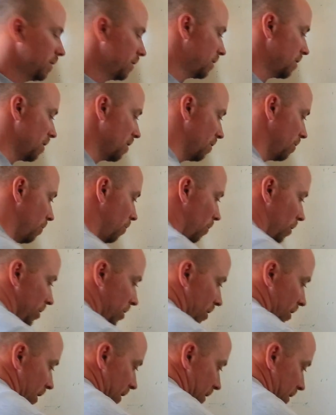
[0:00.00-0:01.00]
So
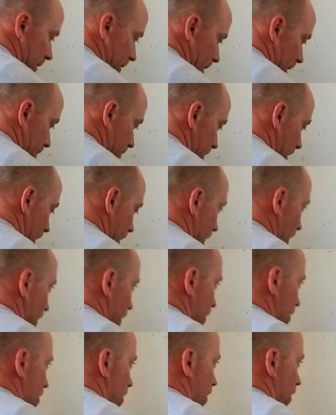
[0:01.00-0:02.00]
once you get to step
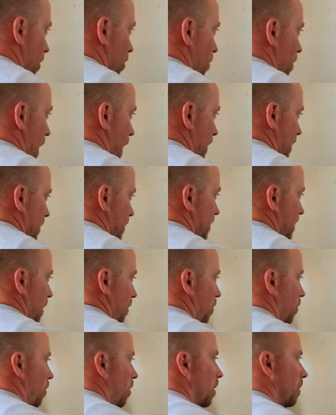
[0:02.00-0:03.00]
10, you can go back to
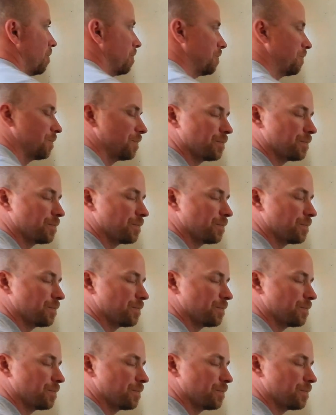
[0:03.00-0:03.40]
step one.